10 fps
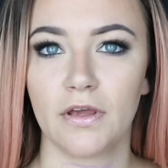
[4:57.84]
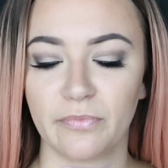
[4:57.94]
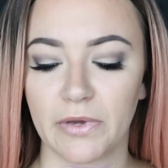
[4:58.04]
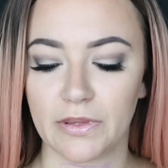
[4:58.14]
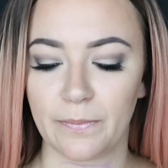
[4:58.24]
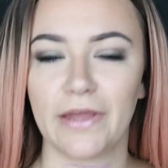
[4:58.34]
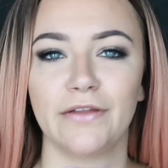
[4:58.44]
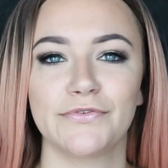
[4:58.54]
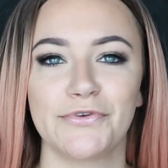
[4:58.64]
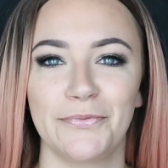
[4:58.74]
I've made the
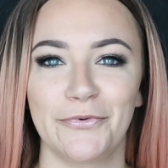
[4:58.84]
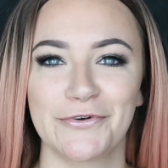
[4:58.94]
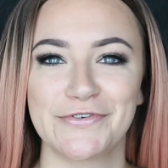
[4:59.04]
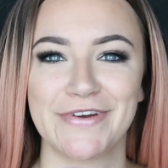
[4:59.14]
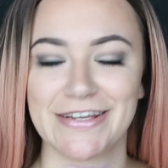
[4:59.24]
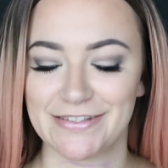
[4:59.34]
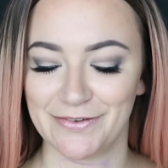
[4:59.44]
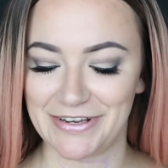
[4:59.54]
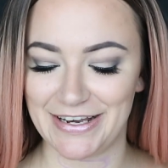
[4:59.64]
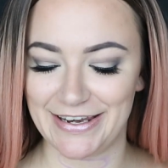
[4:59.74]
paint too watery. It's
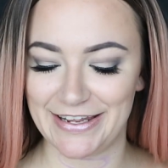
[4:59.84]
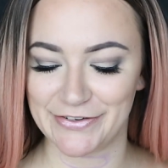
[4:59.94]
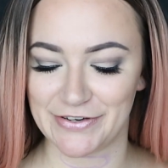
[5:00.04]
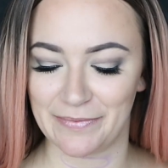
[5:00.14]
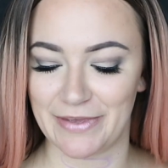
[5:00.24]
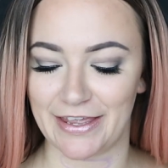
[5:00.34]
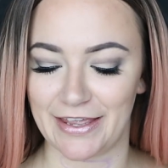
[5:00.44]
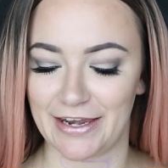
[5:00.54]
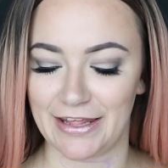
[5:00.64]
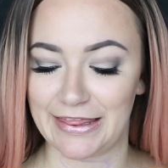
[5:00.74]
not literally
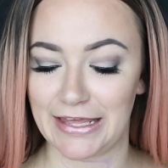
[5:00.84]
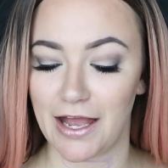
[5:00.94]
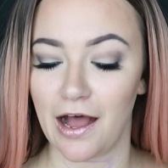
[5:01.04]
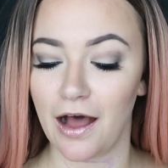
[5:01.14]
picking anything